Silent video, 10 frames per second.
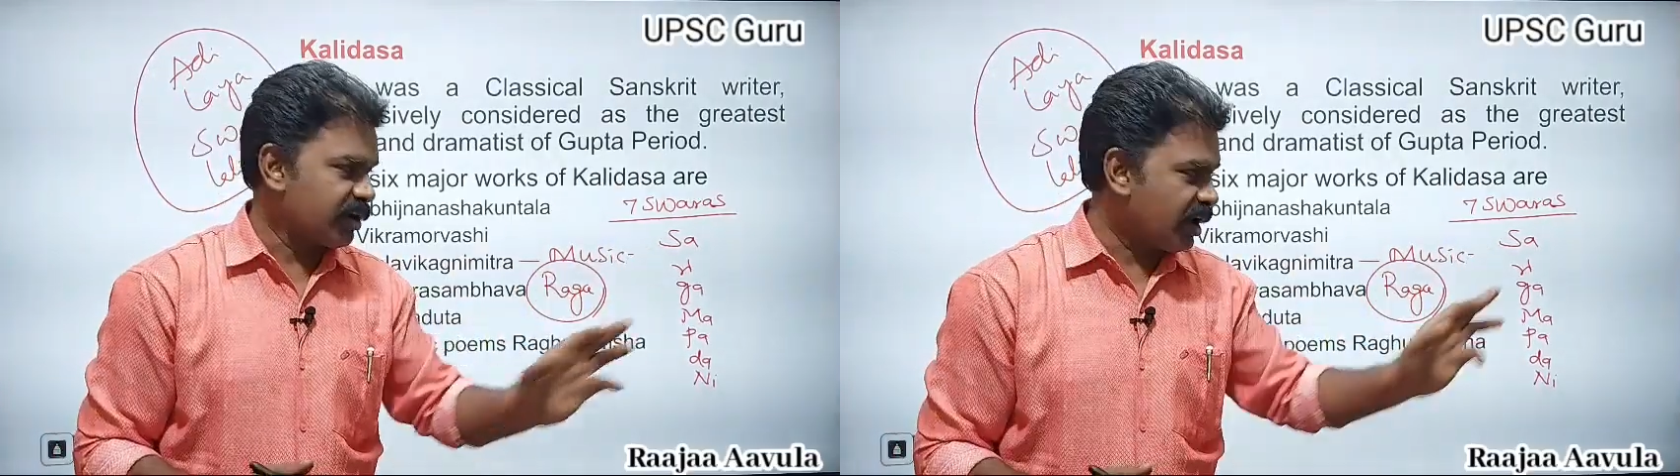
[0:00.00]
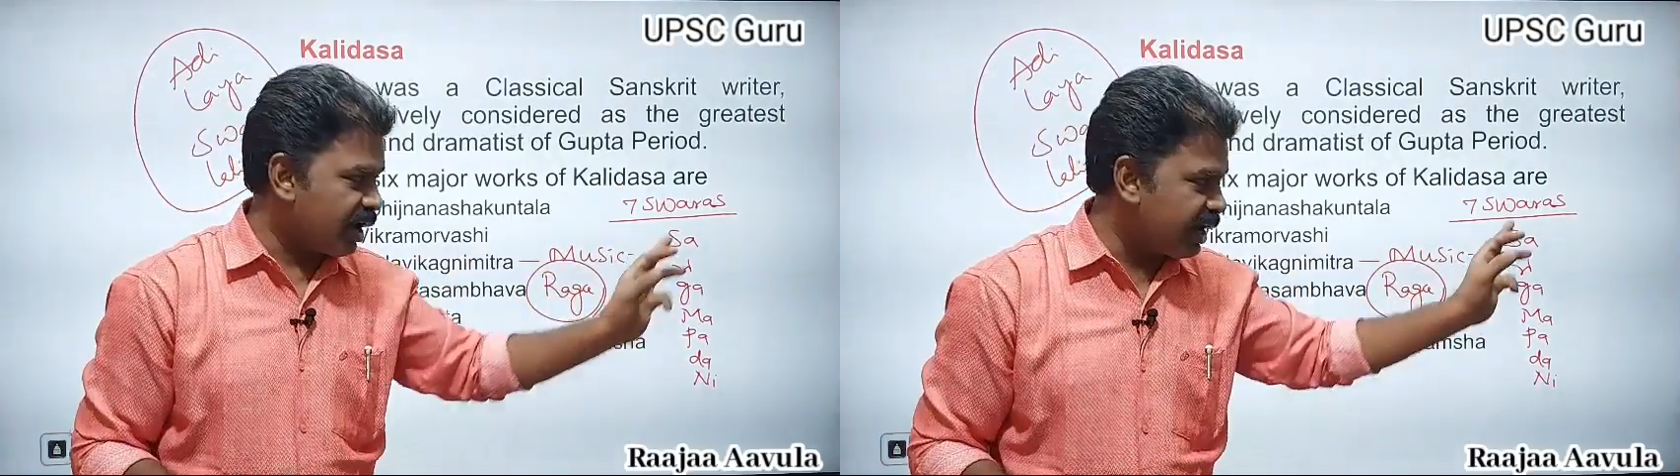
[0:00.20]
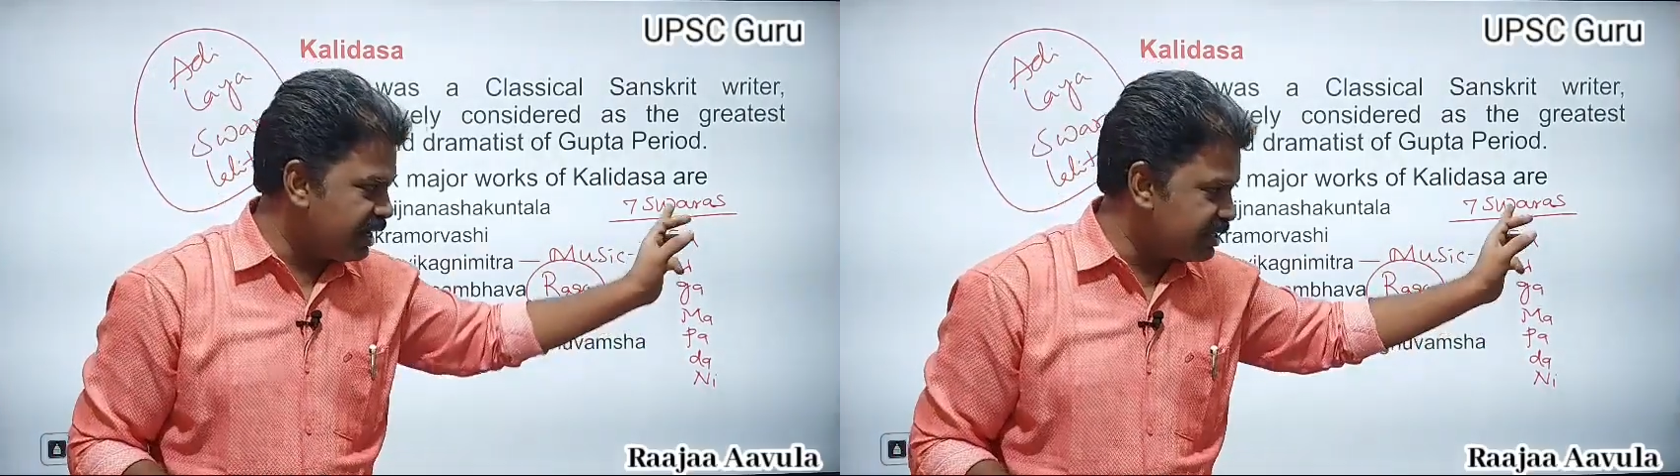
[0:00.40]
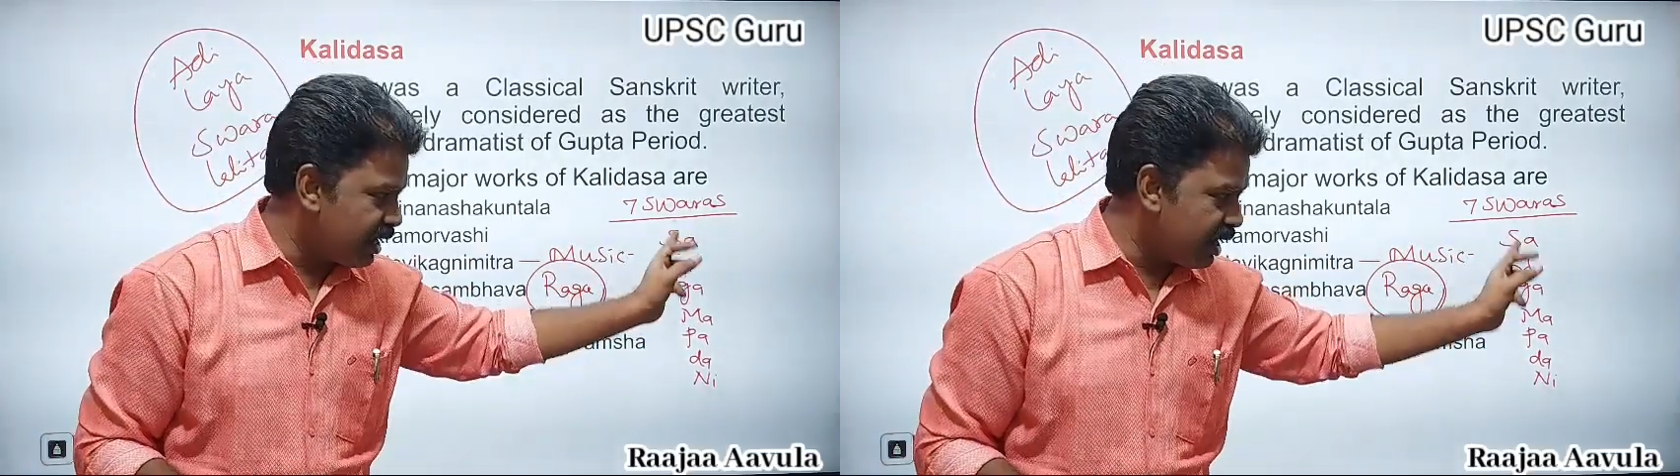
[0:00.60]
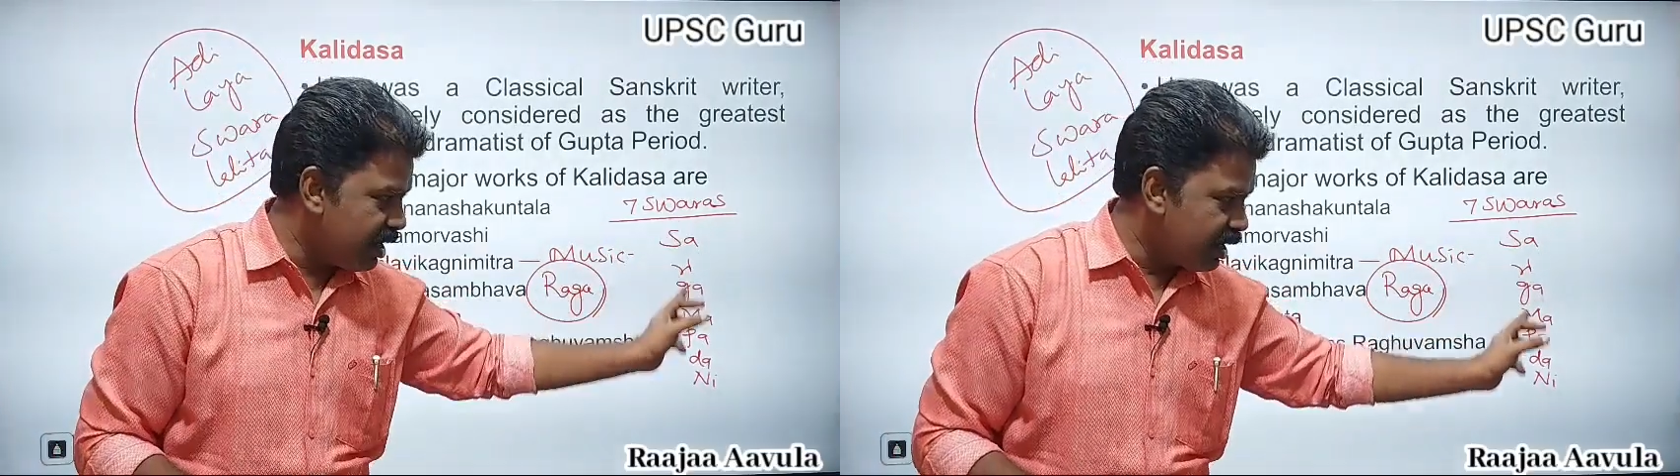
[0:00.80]
Raga is
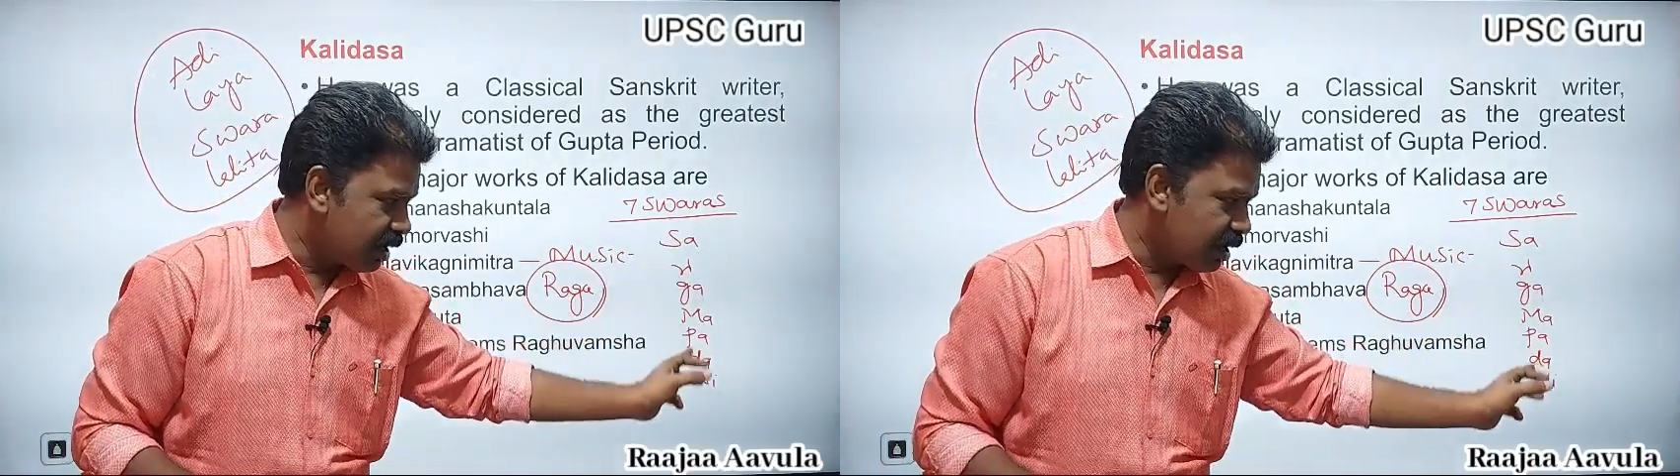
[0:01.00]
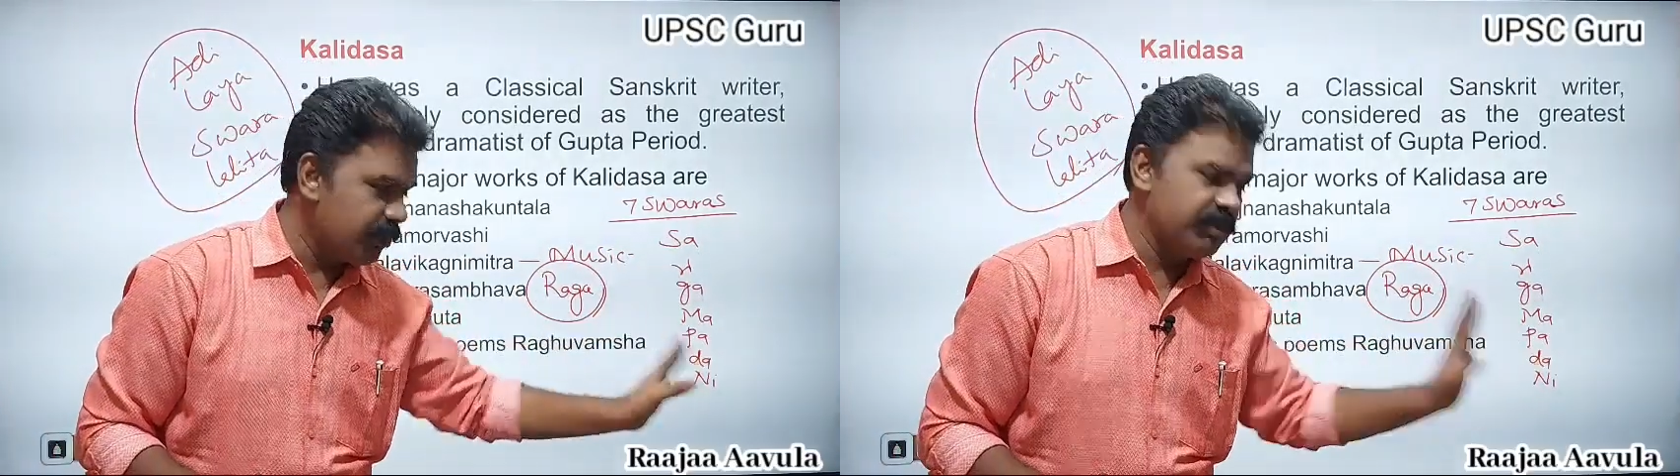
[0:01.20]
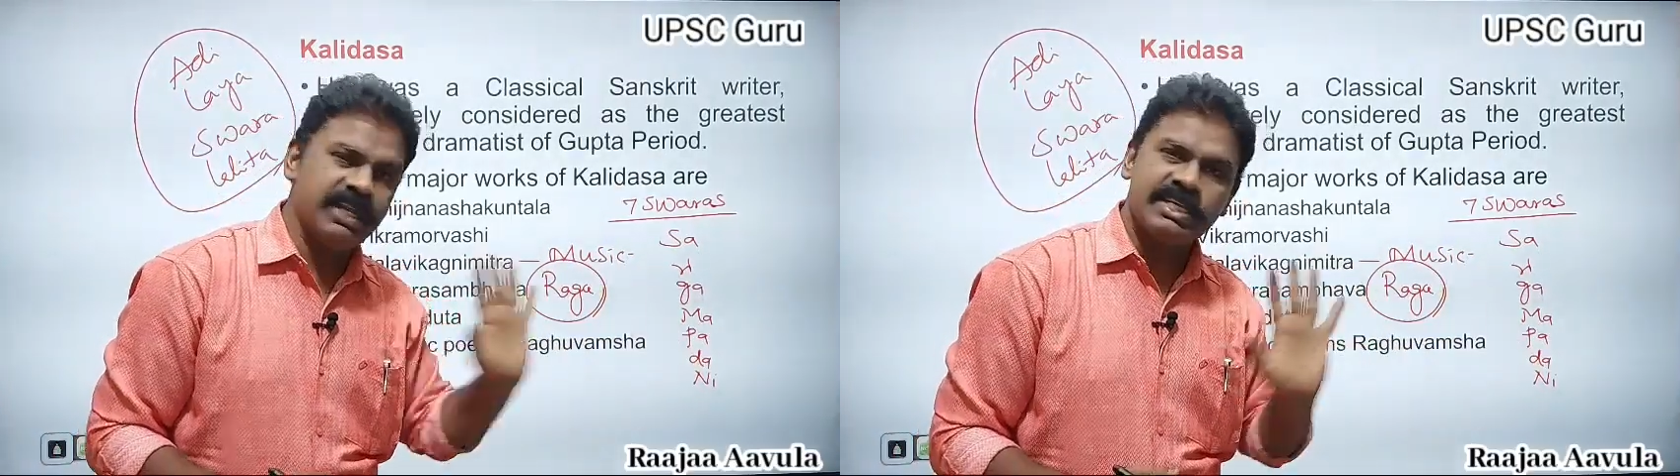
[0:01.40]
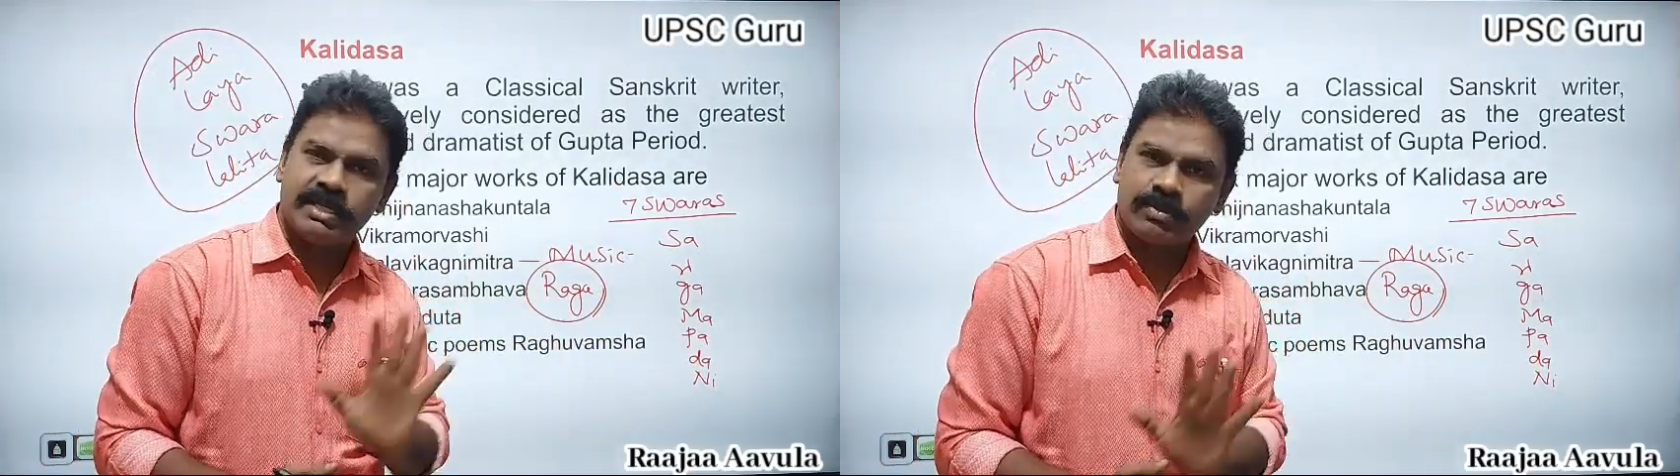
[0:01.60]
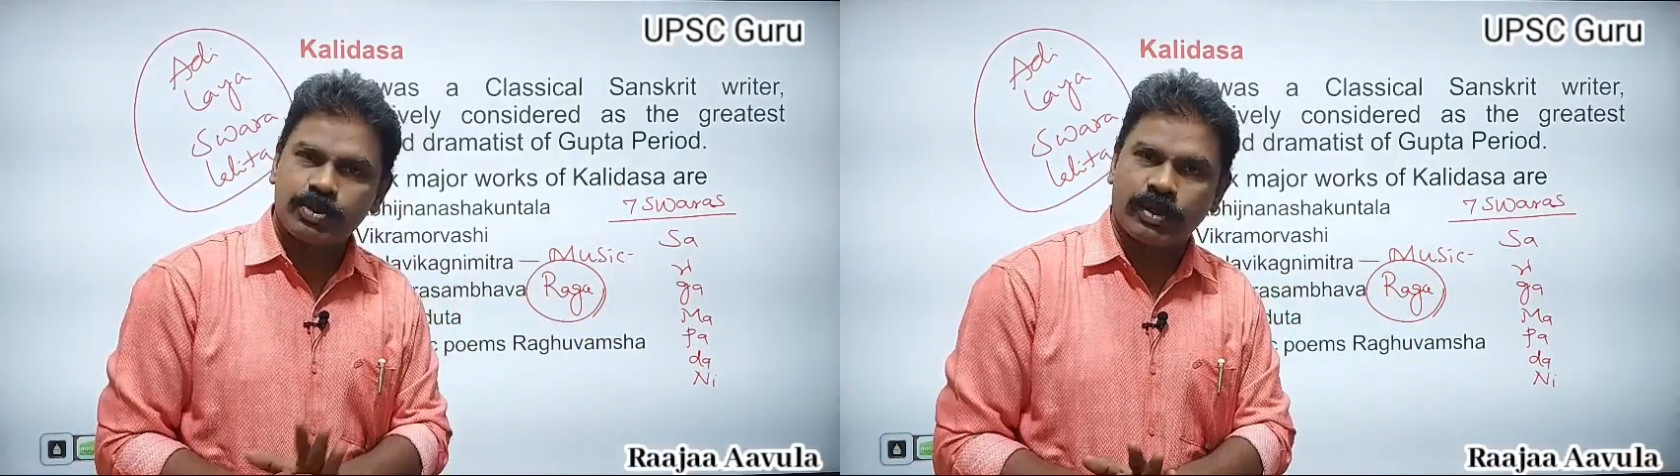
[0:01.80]
the
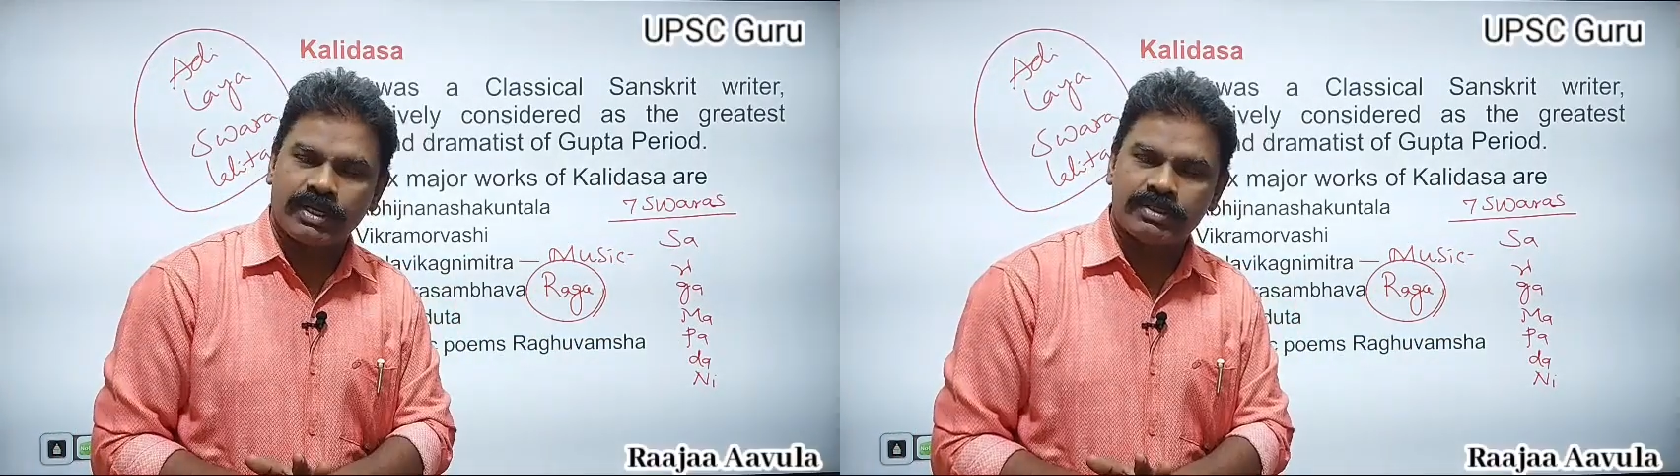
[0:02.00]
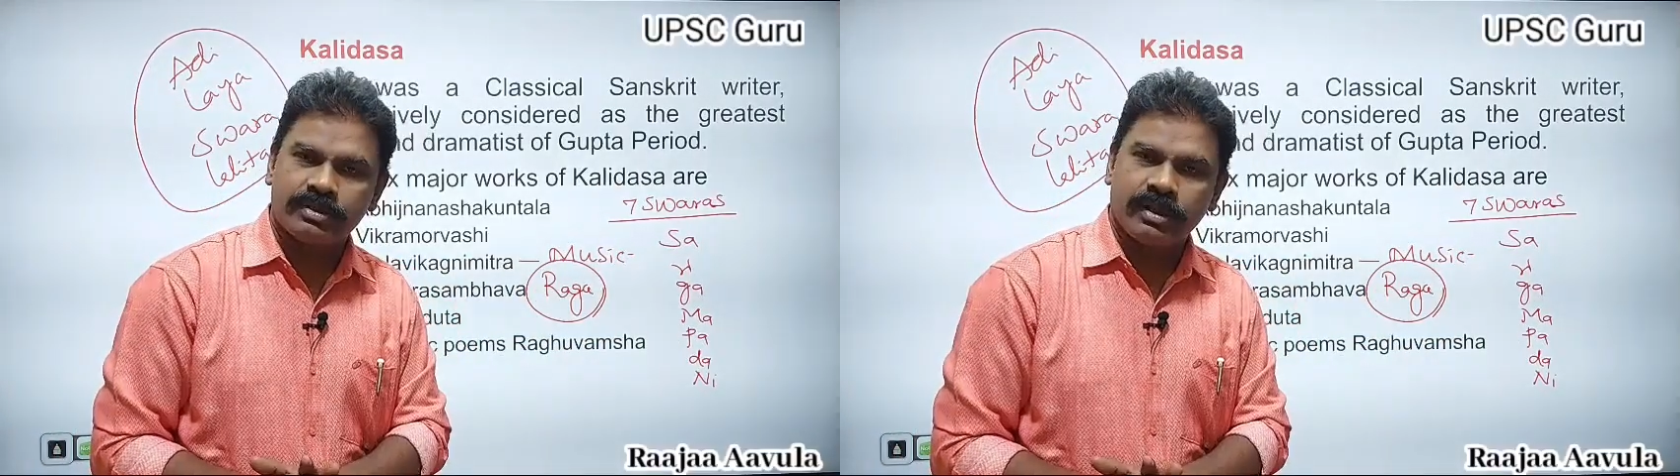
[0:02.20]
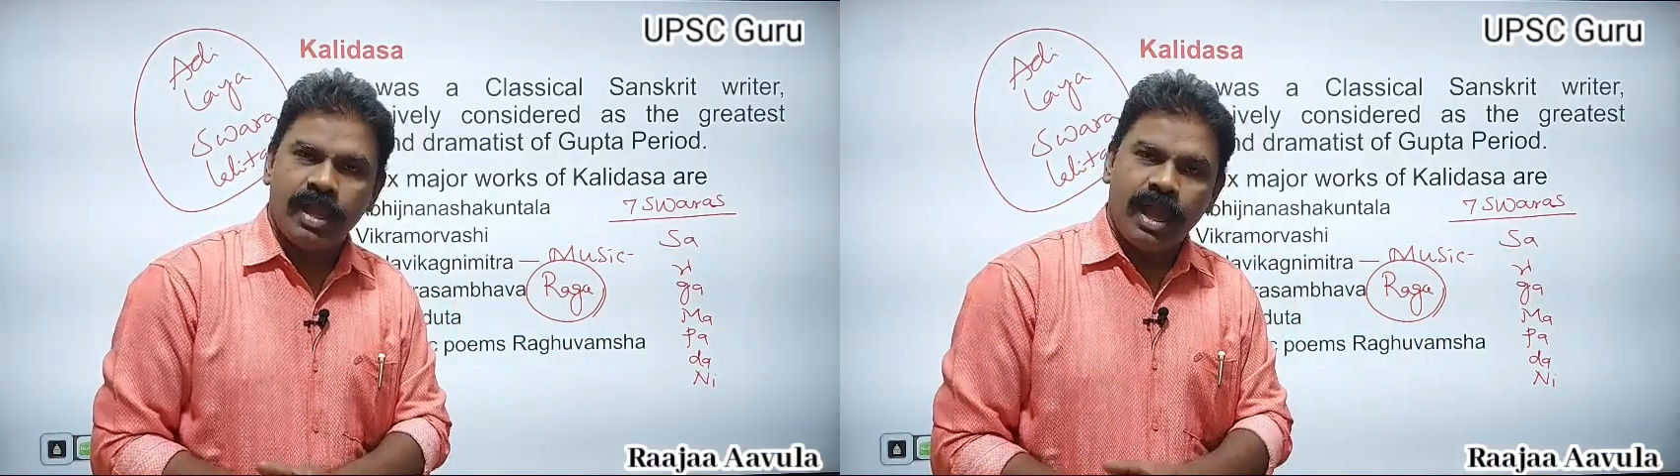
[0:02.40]
combination of swaras.